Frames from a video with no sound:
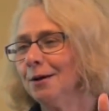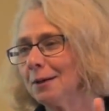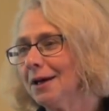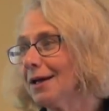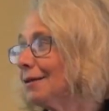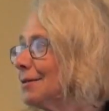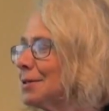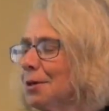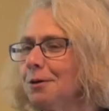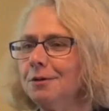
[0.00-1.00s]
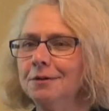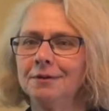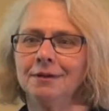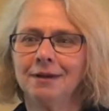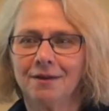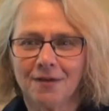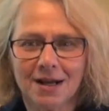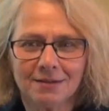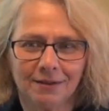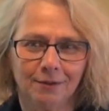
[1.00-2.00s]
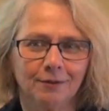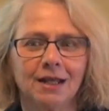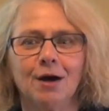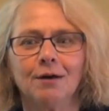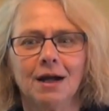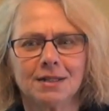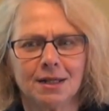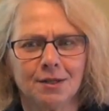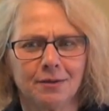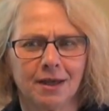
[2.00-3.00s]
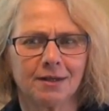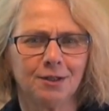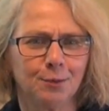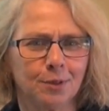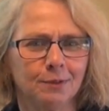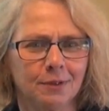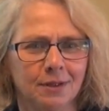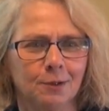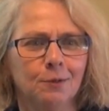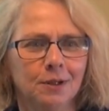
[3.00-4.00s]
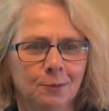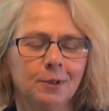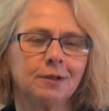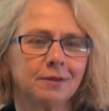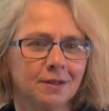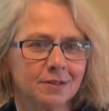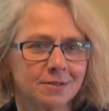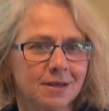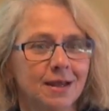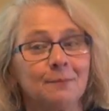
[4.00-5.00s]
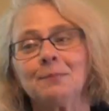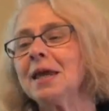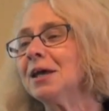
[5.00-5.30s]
Okay, so if I, you know, now I tell you that and you probably think, what a weird thing to say.